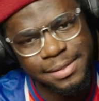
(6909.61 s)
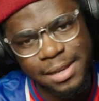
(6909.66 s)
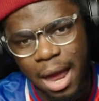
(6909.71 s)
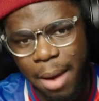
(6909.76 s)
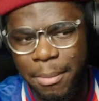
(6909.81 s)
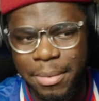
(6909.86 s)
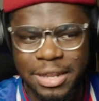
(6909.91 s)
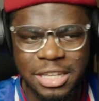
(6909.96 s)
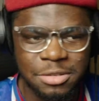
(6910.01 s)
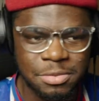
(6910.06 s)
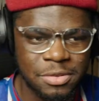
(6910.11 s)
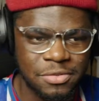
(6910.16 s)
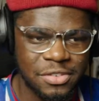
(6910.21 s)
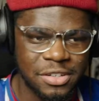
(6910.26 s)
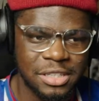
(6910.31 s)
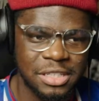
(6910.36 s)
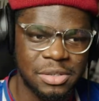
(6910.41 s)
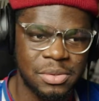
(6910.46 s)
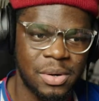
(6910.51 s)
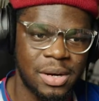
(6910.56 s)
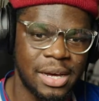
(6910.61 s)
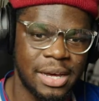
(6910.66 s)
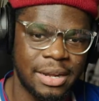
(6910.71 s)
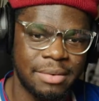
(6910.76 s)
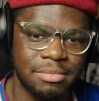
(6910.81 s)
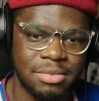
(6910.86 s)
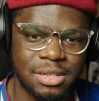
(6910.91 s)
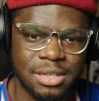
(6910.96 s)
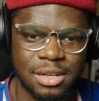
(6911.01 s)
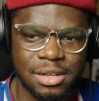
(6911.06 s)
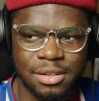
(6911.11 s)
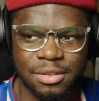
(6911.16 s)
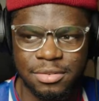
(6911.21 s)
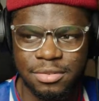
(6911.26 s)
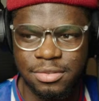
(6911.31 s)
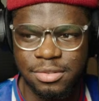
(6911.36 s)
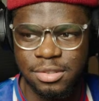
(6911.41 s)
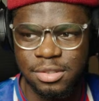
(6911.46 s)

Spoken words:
I mean, he's been fairly quiet himself.